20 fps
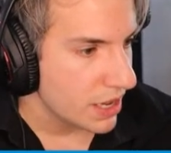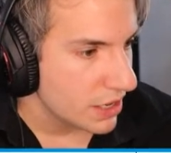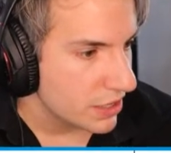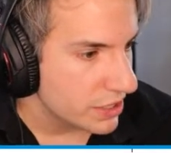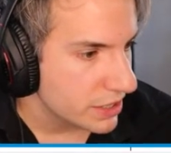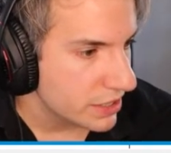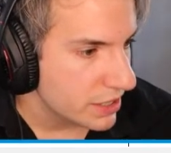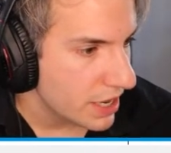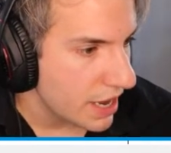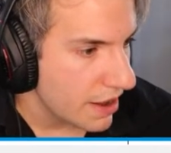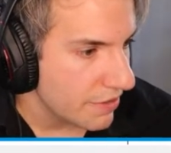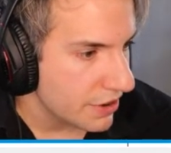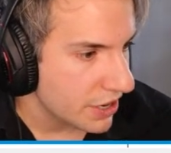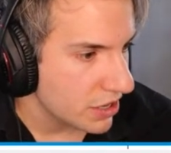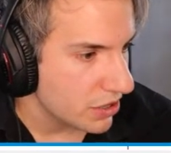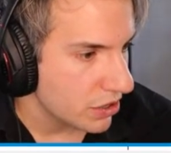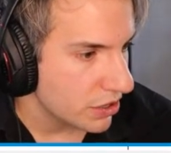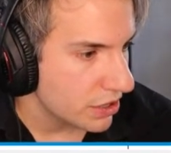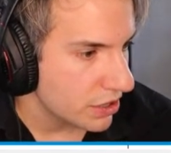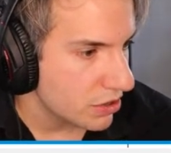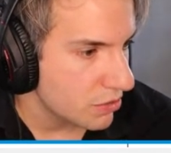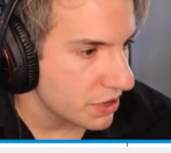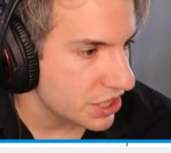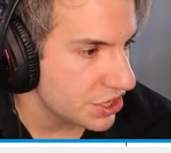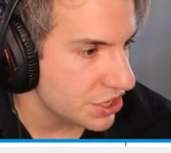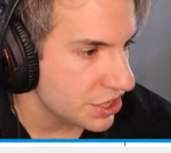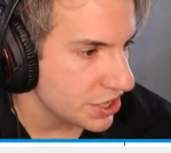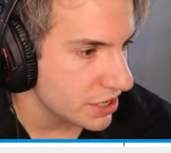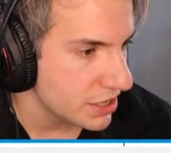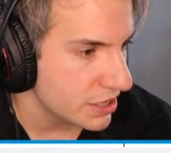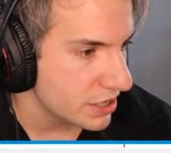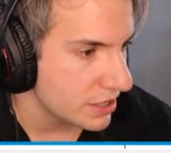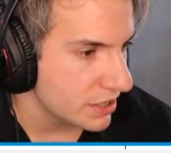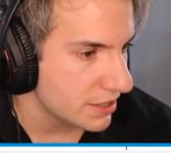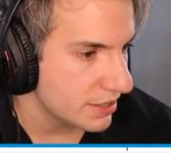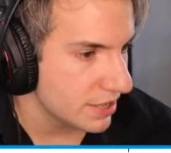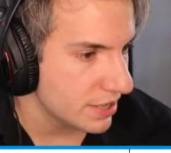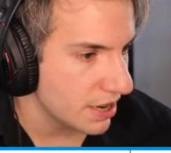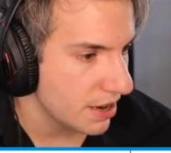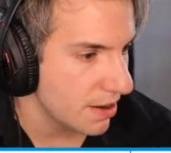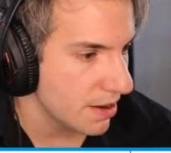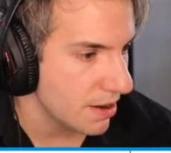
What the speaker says: Just having a look at the questions.